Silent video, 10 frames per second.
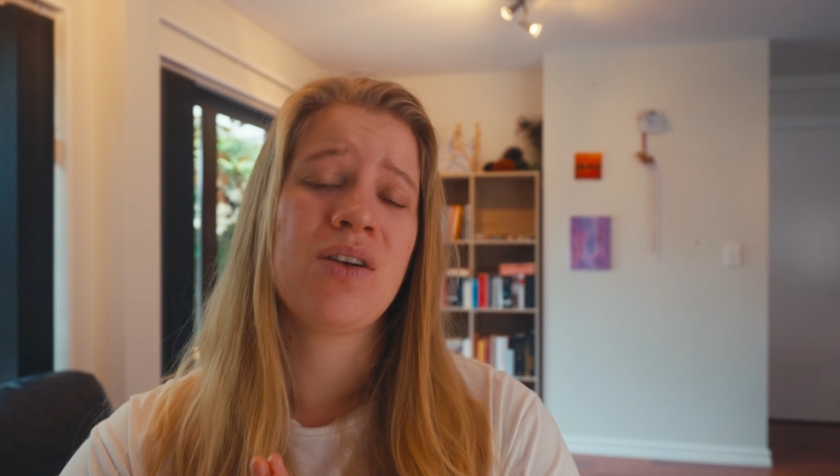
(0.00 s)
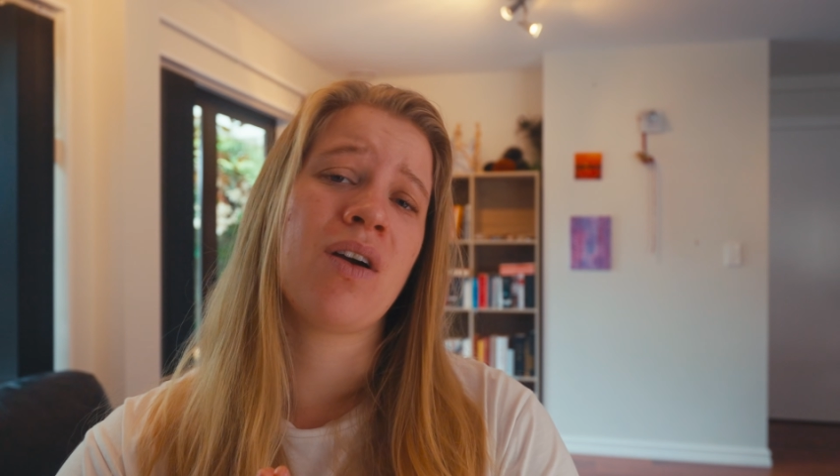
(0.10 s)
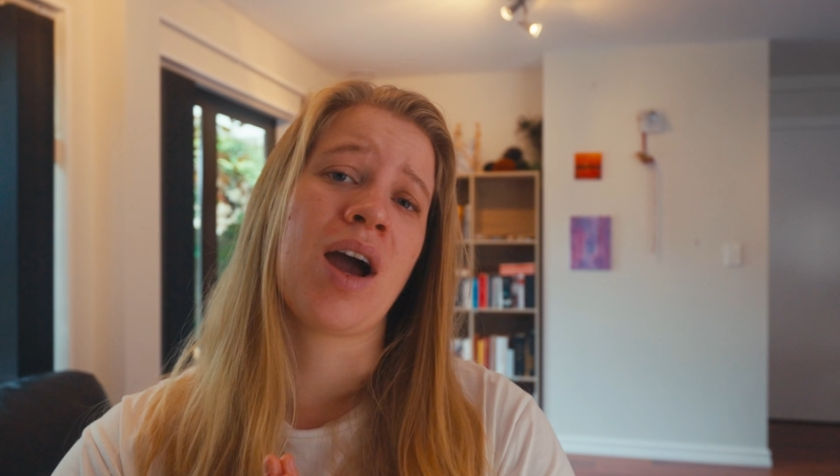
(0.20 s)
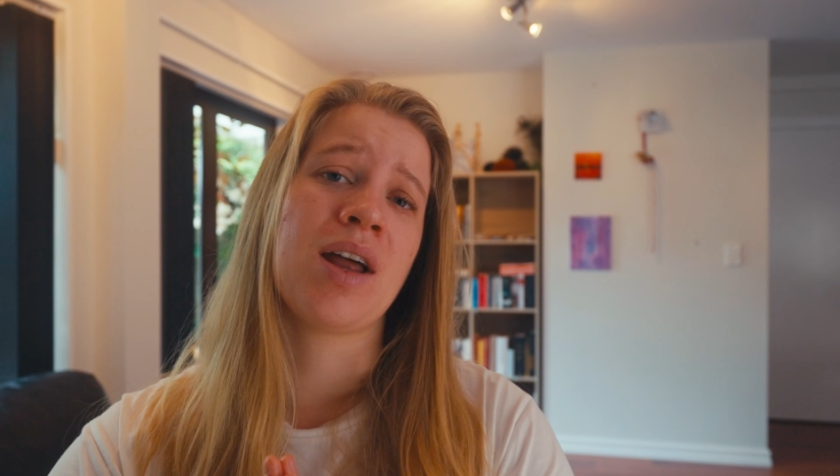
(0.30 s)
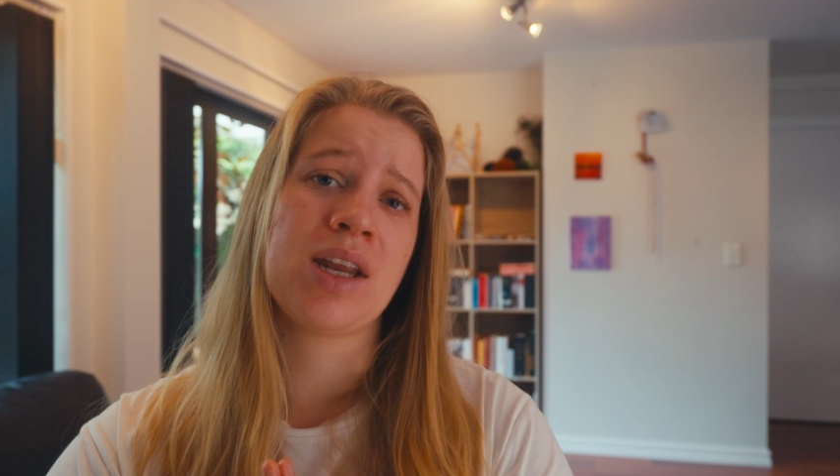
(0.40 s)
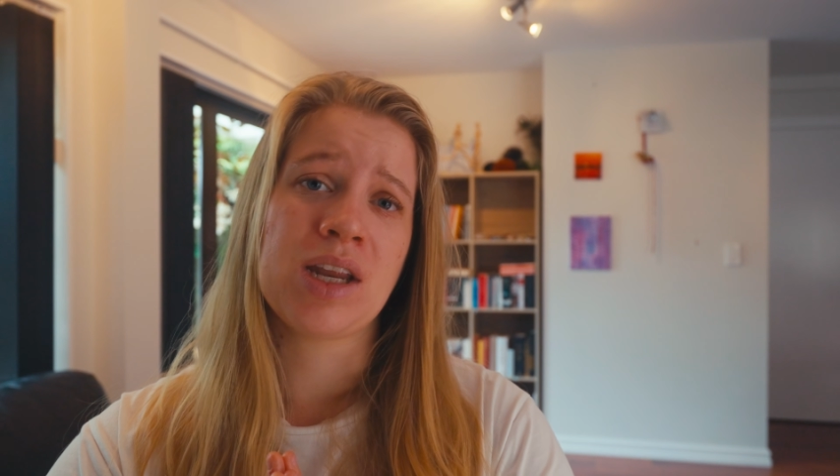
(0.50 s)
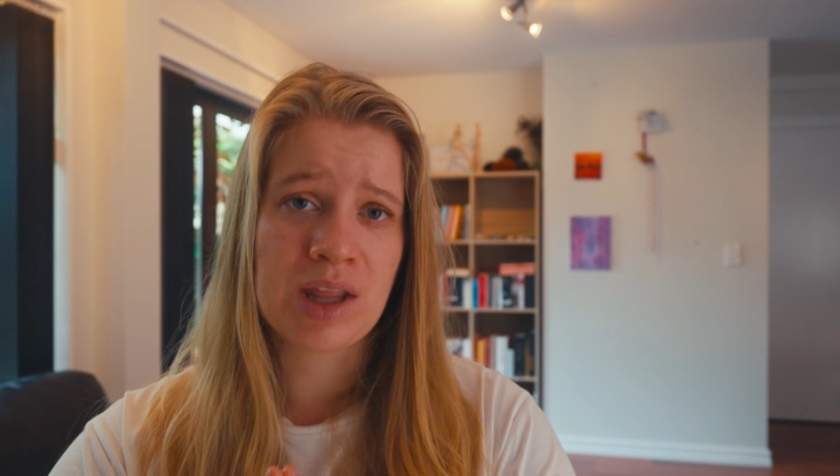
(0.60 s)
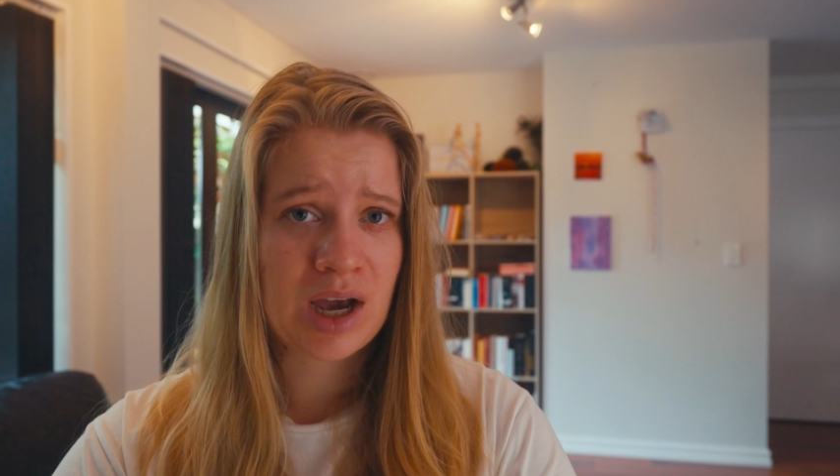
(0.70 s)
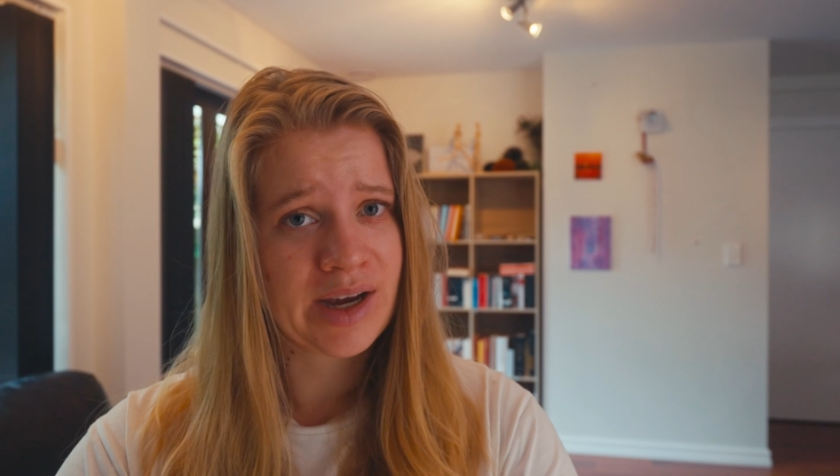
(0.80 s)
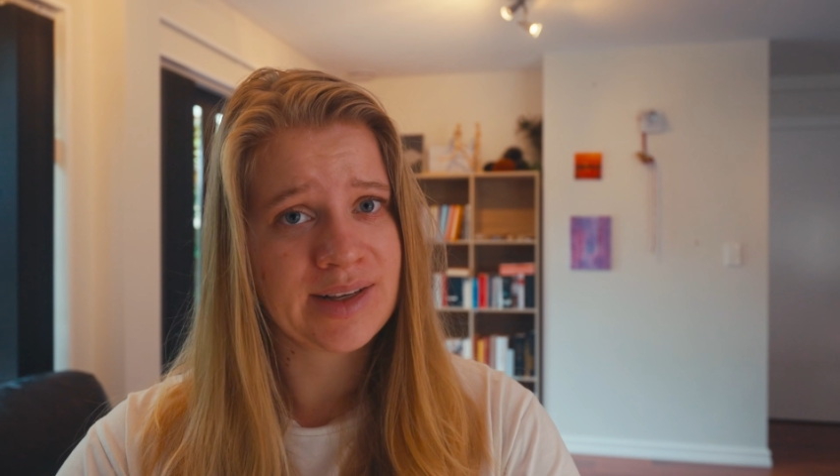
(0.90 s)
crowded in
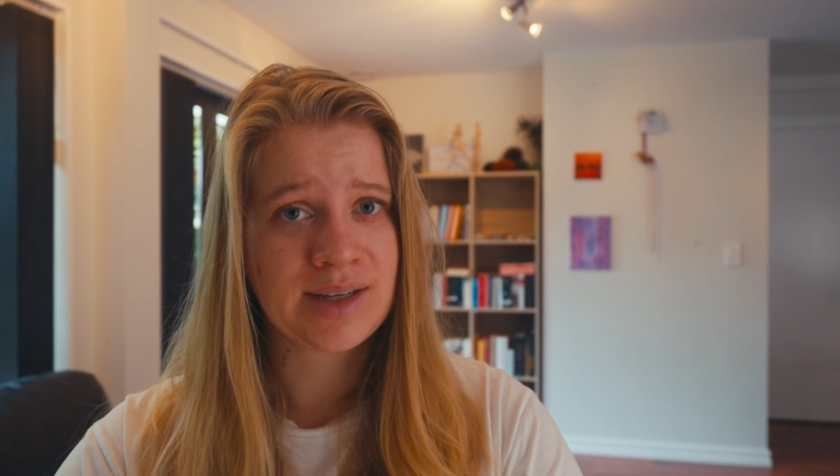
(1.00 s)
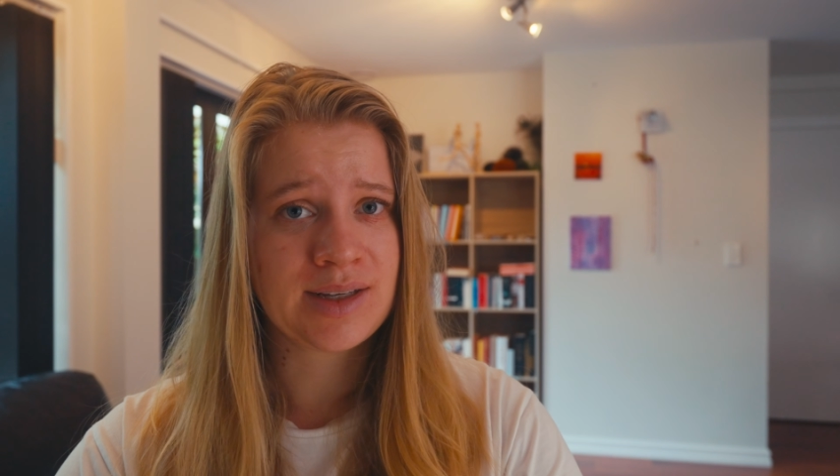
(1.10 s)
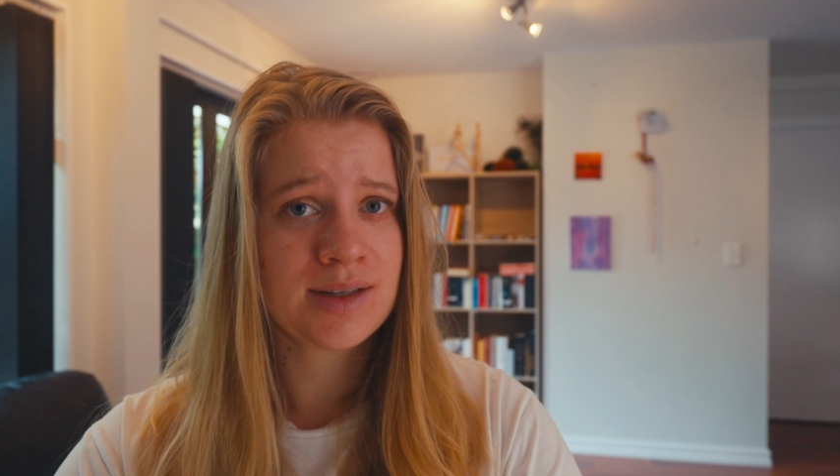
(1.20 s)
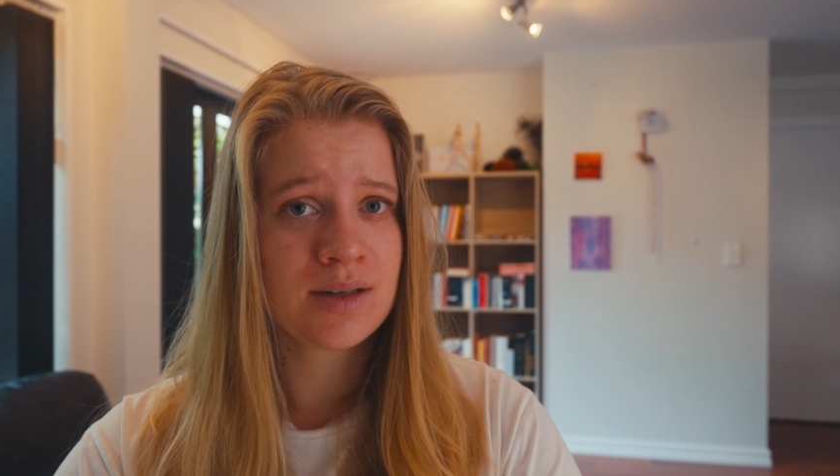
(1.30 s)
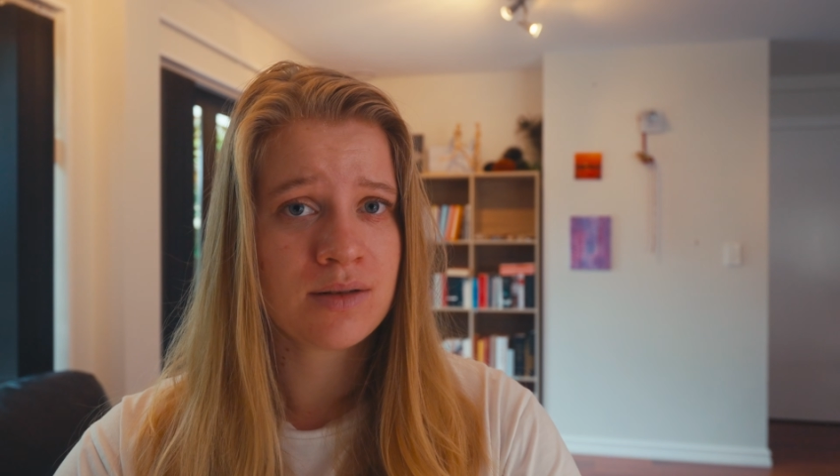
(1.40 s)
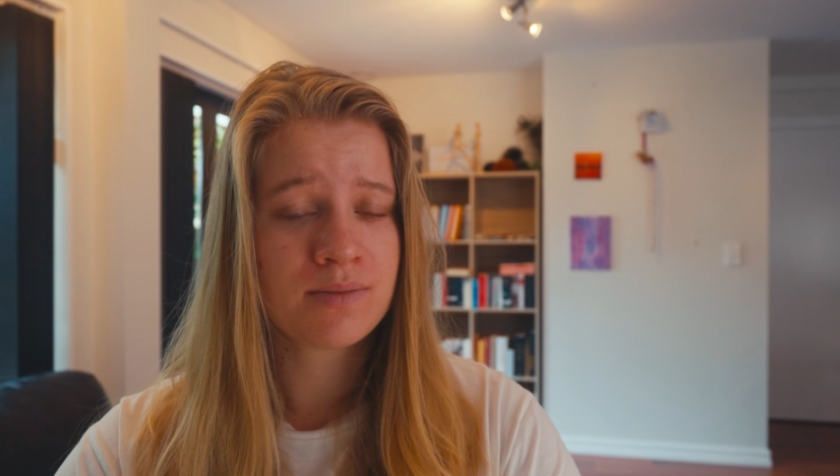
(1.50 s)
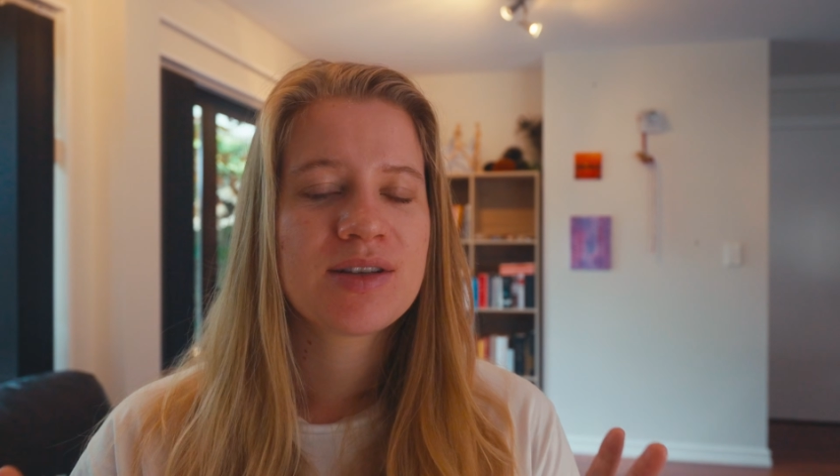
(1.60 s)
the high season.